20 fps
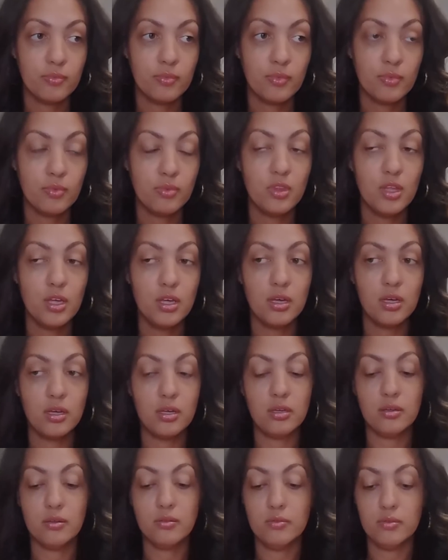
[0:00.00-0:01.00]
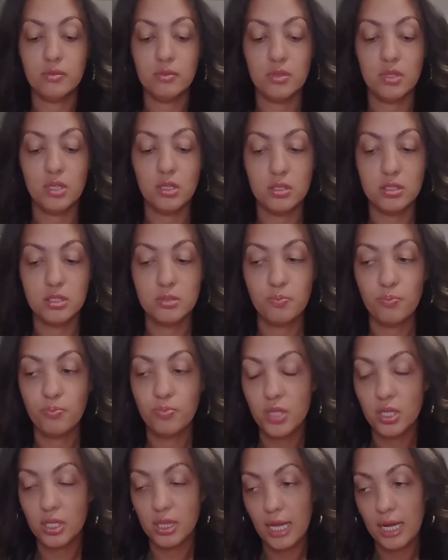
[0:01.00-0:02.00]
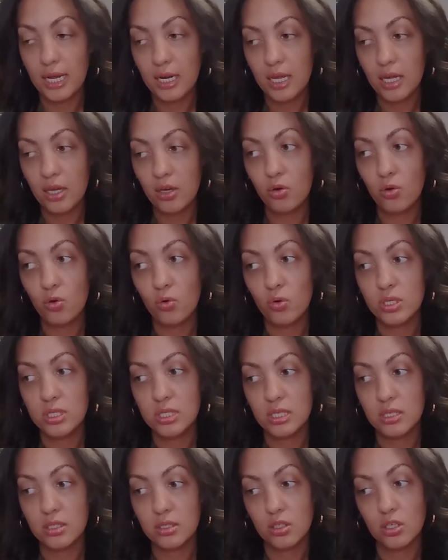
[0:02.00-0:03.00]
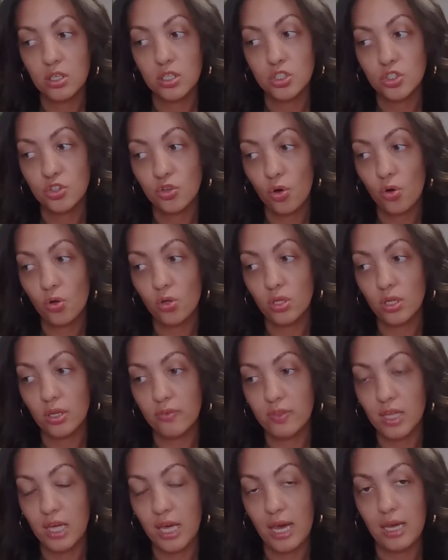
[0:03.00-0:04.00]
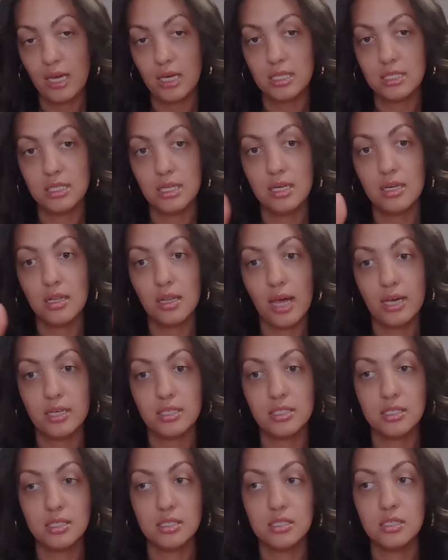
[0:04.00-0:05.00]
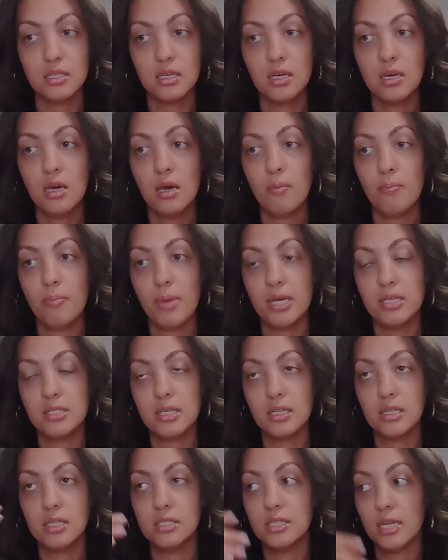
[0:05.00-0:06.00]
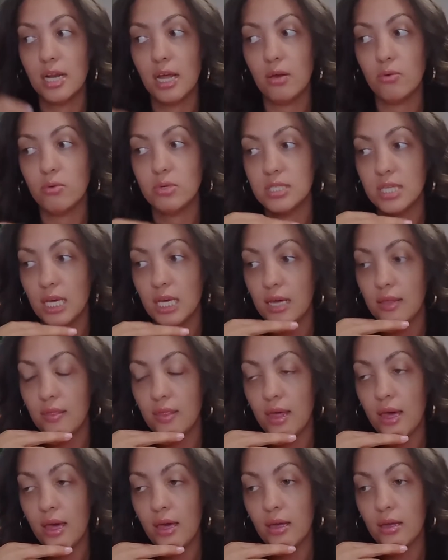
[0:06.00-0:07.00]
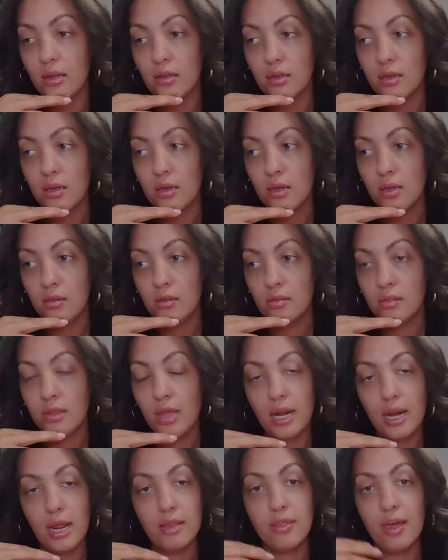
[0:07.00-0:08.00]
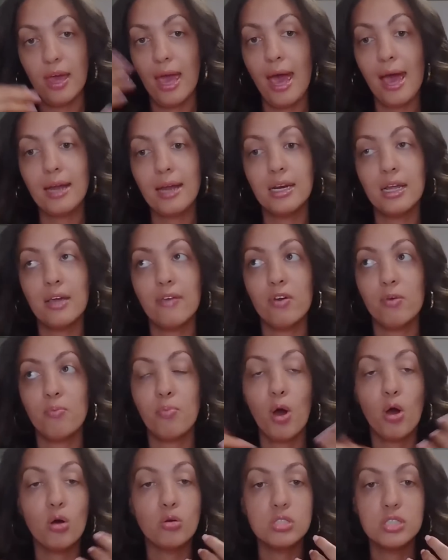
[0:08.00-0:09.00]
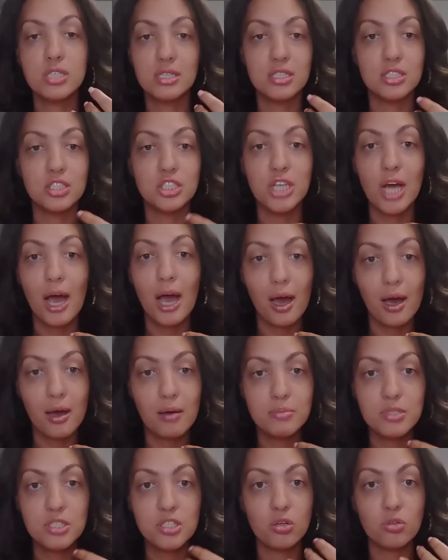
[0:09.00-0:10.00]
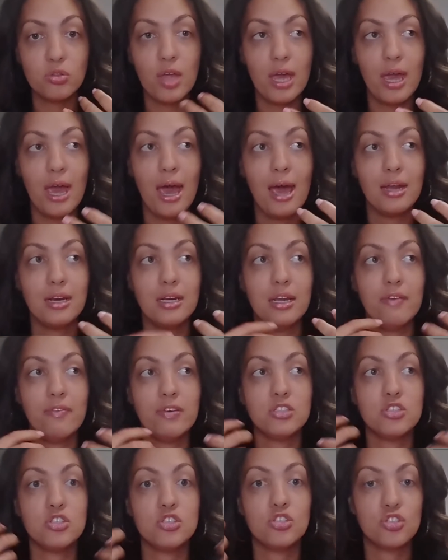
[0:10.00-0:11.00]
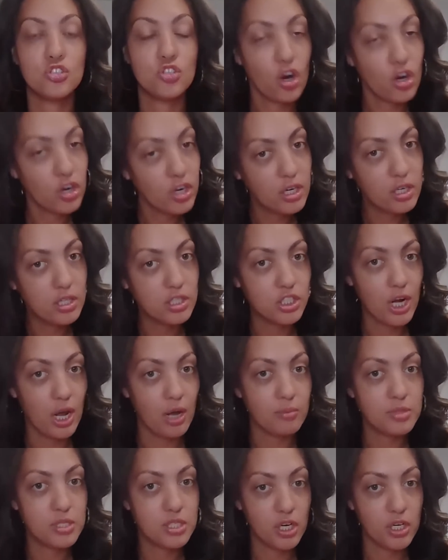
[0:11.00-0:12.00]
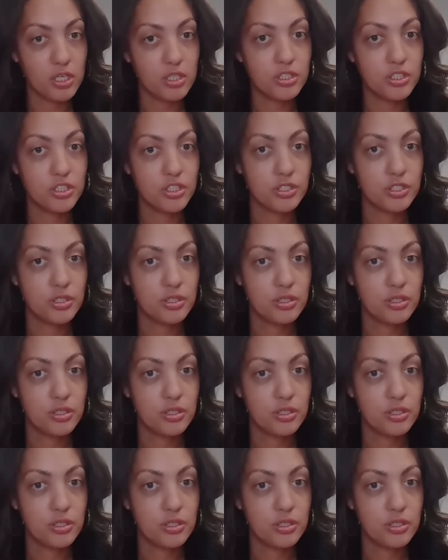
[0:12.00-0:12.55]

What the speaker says: the lady who was in control of the ASD classes basically today was saying that they hadn't even posted the job. So they hadn't even started a job search